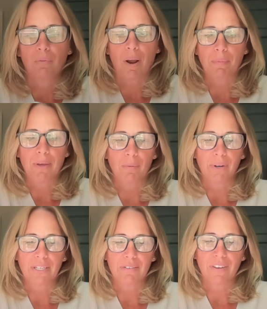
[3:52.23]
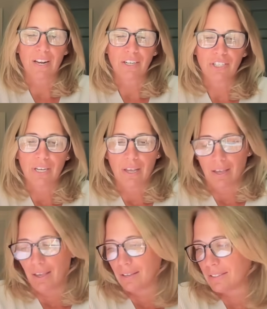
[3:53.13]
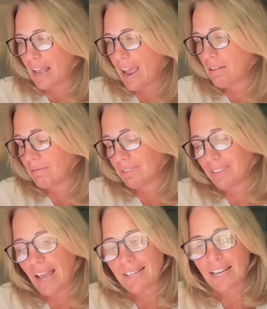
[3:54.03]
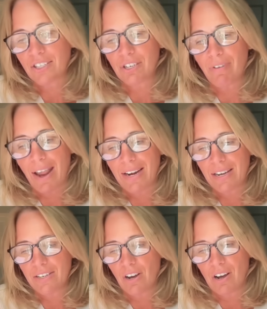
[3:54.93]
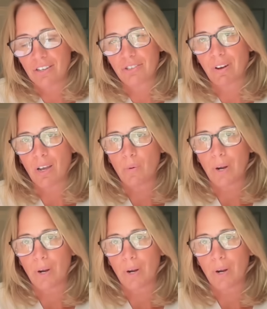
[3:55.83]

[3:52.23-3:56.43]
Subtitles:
Wake me up when it's finished. So that's Angela Rayner not answering a